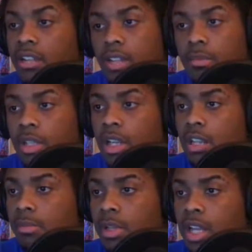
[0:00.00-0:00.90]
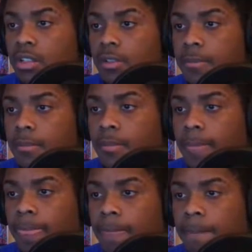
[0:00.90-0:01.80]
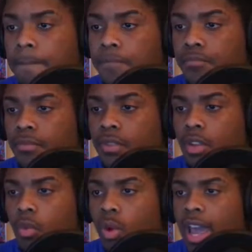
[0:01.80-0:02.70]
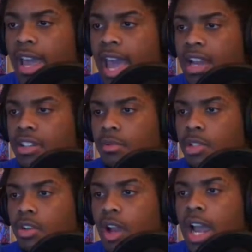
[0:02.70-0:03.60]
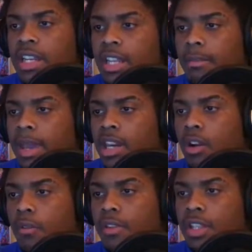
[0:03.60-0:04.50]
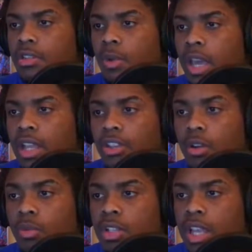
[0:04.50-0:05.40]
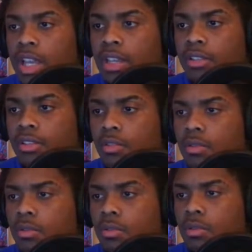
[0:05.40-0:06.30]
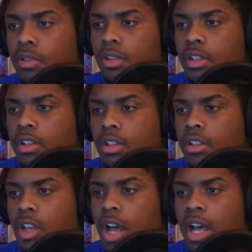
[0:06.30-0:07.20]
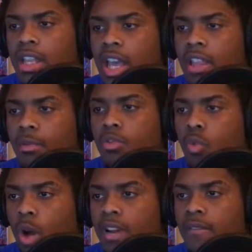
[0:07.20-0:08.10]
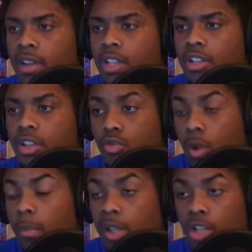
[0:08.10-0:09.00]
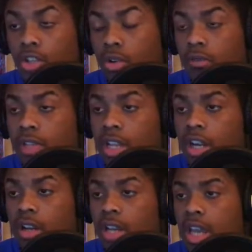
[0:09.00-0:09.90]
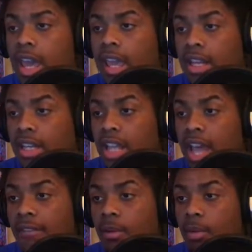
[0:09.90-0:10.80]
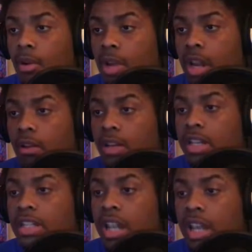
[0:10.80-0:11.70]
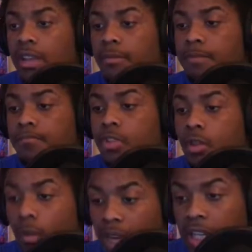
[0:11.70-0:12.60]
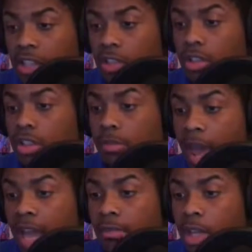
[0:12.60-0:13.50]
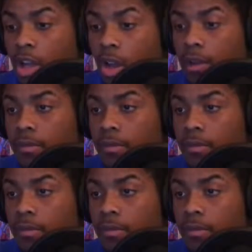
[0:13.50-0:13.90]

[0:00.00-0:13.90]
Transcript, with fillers: something. That's a plus. When I actually was grinding and made it over this way, there was like two. Nah, yeah, there was one village. There's one pillager over there, and he did have a bow and arrow in his hand, ready to smack me off